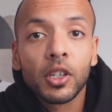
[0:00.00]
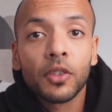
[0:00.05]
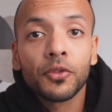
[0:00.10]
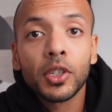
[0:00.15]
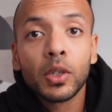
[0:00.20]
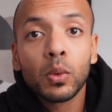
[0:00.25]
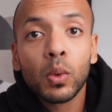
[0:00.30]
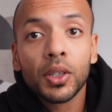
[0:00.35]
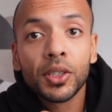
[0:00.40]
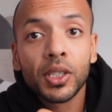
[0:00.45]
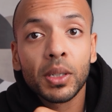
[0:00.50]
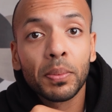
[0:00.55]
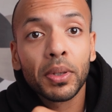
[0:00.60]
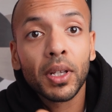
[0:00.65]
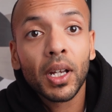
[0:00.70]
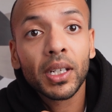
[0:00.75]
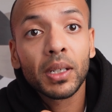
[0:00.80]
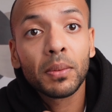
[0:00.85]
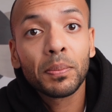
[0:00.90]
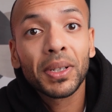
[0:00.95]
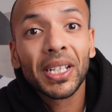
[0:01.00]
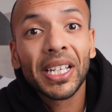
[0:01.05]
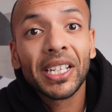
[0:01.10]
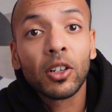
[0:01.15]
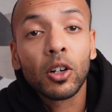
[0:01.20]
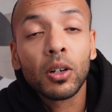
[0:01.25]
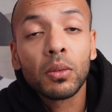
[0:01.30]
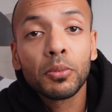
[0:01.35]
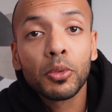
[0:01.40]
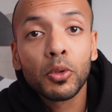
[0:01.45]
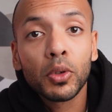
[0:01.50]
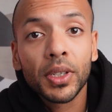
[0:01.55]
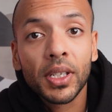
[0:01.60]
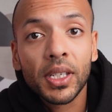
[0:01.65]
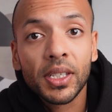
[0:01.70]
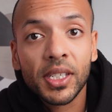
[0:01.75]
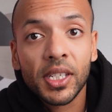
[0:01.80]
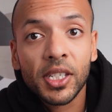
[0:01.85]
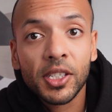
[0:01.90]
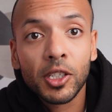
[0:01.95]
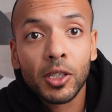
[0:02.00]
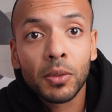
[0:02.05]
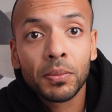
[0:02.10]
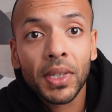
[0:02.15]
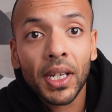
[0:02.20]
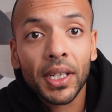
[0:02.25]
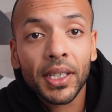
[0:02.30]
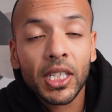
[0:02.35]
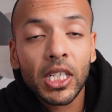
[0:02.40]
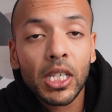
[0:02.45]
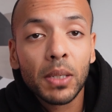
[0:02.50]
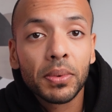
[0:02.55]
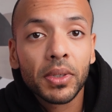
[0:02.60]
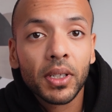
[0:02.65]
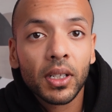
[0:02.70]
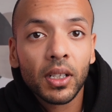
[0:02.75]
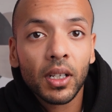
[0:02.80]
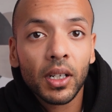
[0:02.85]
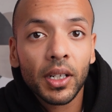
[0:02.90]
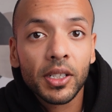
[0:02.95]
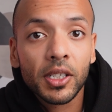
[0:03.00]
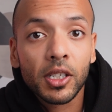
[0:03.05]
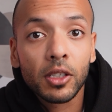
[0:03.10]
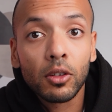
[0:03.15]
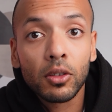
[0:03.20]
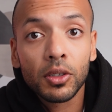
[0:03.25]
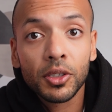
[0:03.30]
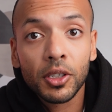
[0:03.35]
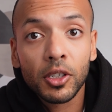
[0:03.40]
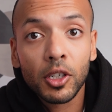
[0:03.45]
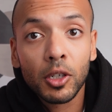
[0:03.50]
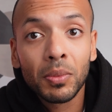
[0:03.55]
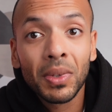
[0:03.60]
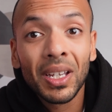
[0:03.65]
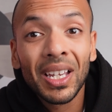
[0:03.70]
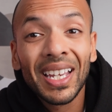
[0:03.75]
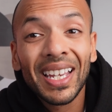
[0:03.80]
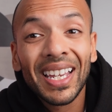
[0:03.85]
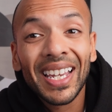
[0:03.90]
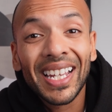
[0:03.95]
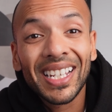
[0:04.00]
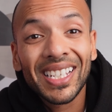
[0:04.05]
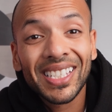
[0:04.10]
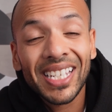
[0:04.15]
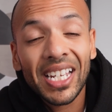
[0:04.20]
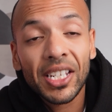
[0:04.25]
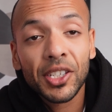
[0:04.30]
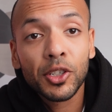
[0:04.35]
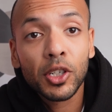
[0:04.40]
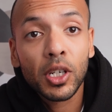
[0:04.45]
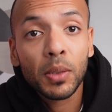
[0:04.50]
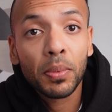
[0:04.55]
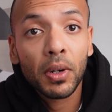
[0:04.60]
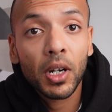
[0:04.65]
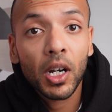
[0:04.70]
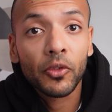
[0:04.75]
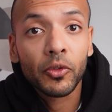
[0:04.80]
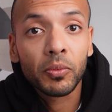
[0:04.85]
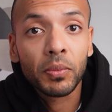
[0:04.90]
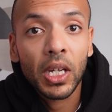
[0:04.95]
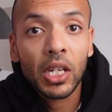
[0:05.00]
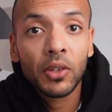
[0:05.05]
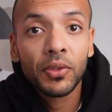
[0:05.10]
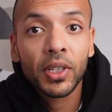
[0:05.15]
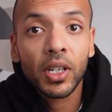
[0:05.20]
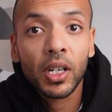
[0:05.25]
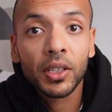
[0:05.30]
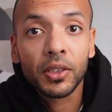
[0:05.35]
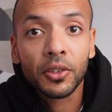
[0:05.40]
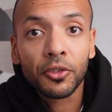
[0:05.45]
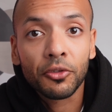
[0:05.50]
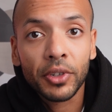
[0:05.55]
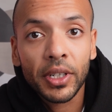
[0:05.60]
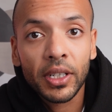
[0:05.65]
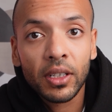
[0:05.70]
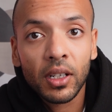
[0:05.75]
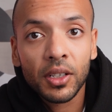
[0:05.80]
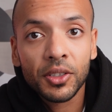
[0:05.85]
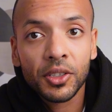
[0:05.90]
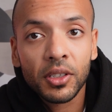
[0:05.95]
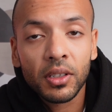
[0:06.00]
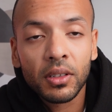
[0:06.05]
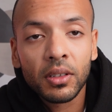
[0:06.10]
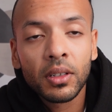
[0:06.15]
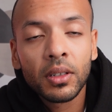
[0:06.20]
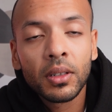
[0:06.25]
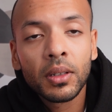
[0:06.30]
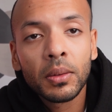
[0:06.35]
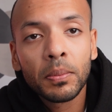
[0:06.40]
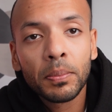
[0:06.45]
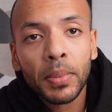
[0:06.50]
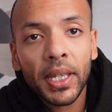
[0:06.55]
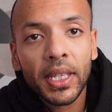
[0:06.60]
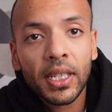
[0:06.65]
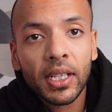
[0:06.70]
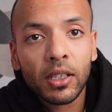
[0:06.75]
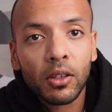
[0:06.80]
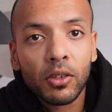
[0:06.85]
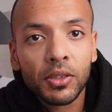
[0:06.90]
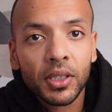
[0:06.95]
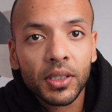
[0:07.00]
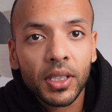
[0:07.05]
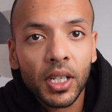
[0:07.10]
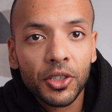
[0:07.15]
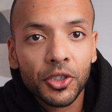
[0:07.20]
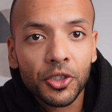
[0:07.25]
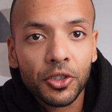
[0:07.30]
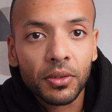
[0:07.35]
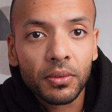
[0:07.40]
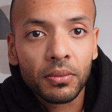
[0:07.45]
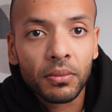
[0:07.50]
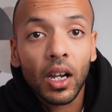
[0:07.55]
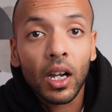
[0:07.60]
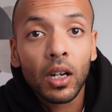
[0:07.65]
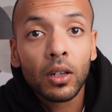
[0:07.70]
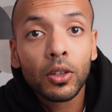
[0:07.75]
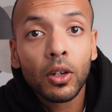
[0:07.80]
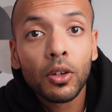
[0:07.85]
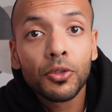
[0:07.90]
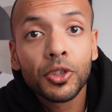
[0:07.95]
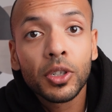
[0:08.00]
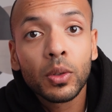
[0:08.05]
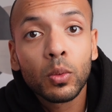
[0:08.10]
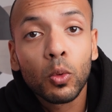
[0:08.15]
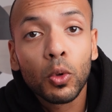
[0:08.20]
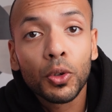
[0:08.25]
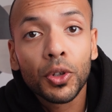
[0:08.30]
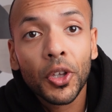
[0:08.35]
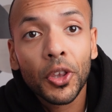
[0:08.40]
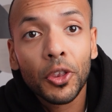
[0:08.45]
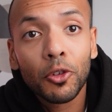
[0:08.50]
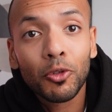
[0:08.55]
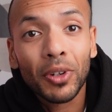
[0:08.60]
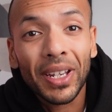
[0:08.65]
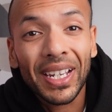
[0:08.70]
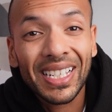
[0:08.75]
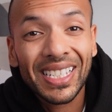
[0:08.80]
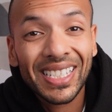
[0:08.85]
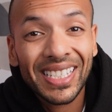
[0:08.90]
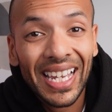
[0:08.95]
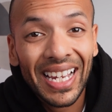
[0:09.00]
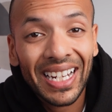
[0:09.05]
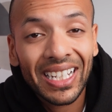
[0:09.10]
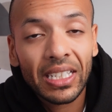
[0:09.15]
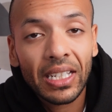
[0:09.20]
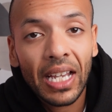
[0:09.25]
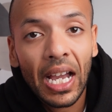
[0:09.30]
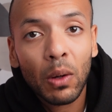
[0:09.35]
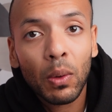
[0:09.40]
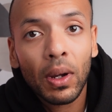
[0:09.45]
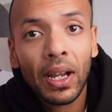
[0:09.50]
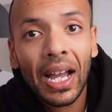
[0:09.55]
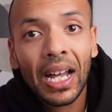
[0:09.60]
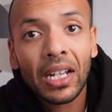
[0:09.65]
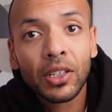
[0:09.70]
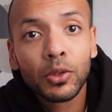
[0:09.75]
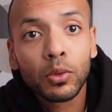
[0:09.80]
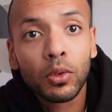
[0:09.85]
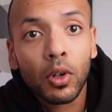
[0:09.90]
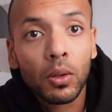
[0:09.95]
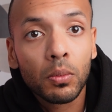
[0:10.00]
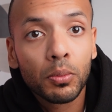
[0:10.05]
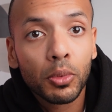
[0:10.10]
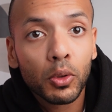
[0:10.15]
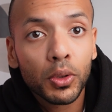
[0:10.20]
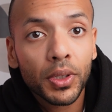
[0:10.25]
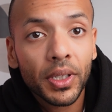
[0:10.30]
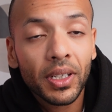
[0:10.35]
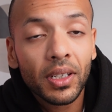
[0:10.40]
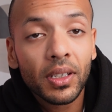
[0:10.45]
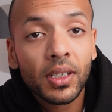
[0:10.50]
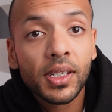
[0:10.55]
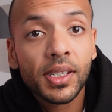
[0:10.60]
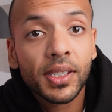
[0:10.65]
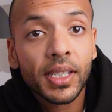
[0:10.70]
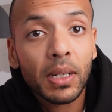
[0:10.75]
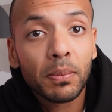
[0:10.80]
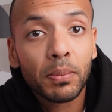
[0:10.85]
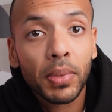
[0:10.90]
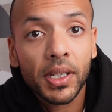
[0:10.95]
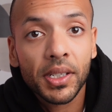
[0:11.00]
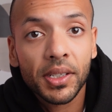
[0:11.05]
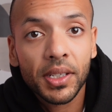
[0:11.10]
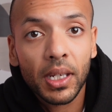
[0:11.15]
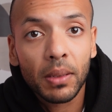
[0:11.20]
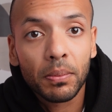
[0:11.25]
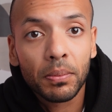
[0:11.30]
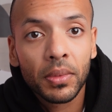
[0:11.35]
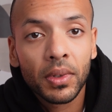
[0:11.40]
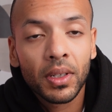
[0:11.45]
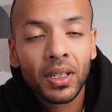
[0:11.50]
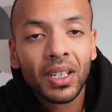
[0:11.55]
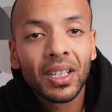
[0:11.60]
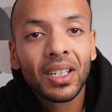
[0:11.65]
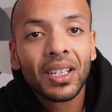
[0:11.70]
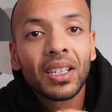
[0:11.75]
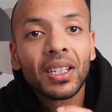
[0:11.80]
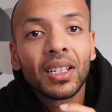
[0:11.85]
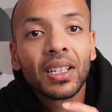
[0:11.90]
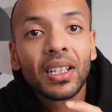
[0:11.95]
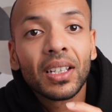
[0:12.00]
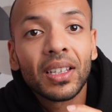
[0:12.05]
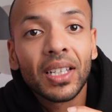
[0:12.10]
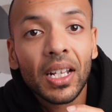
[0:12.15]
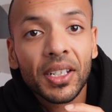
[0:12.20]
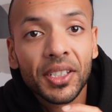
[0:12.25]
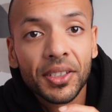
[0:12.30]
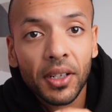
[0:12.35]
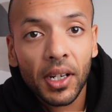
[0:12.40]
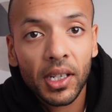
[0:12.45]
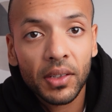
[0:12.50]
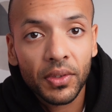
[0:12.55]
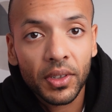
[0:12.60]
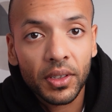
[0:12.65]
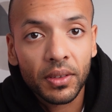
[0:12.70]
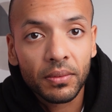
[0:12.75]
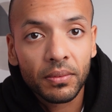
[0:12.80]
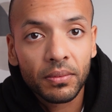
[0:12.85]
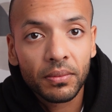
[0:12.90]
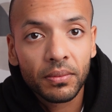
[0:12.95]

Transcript: if you want a plug and play onboarding system that keeps clients long term and sets you apart from every other freelancer, pay close attention. I'm going to walk you through exactly how I handle onboarding step by step. Let's dive in.